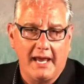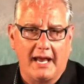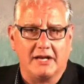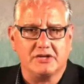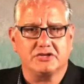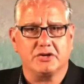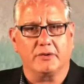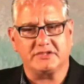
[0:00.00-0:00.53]

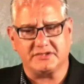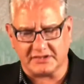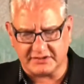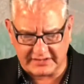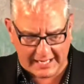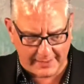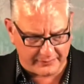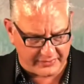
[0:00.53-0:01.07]
And so it's the
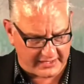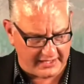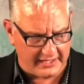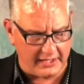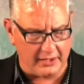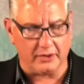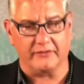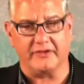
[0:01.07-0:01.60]
same thing
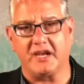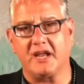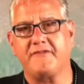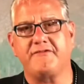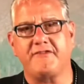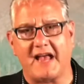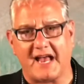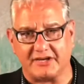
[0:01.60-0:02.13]
here. The
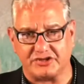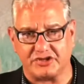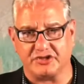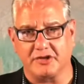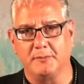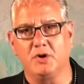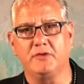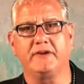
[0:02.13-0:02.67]
nephesh,
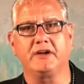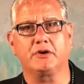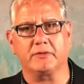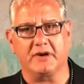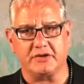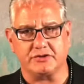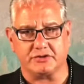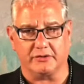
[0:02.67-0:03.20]
the moving
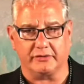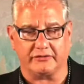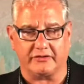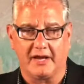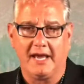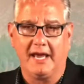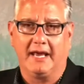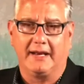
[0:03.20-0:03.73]
creatures.
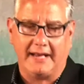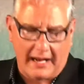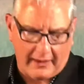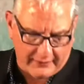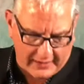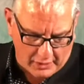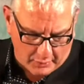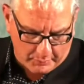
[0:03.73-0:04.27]

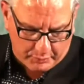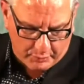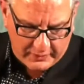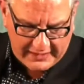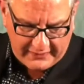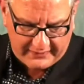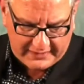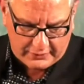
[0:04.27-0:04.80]
Now they are
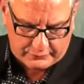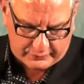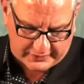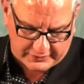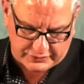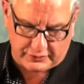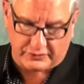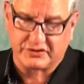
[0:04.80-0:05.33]
breathing
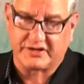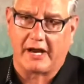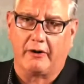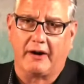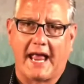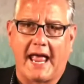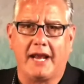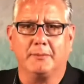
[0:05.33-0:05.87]
creatures. They
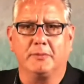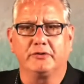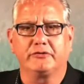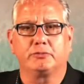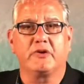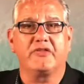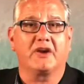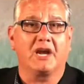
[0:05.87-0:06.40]
are
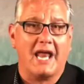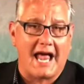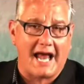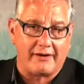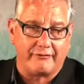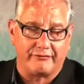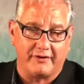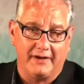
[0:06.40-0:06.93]
animals with
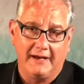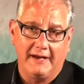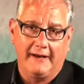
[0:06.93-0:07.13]
life.